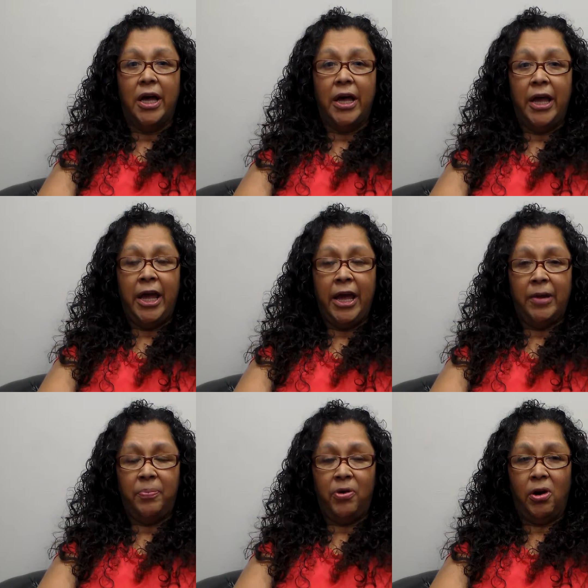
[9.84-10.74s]
I
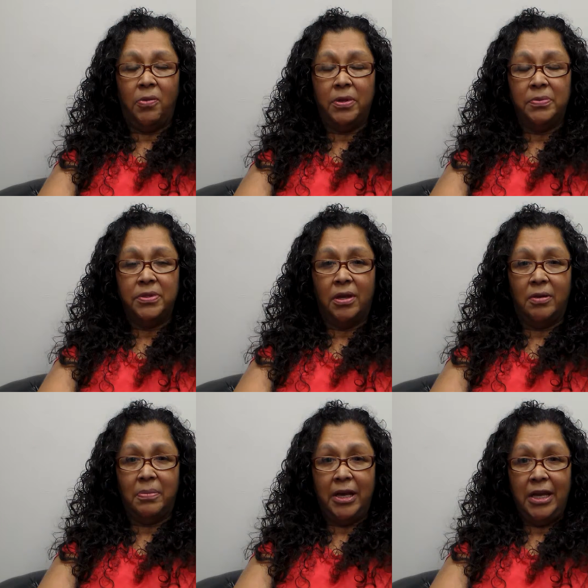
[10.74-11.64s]
had problems
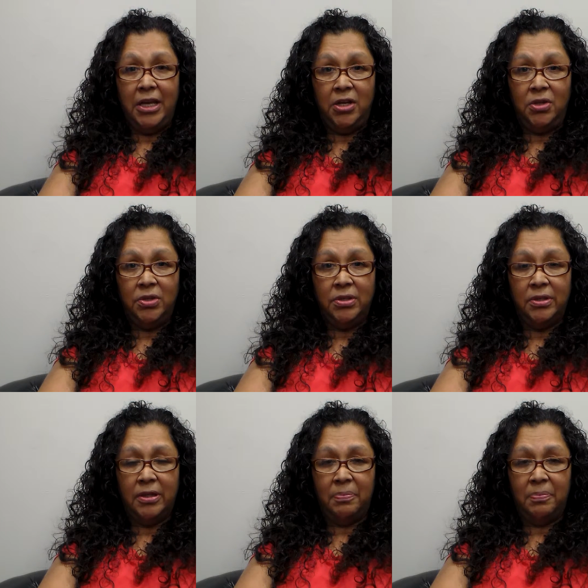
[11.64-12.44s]
on my heels,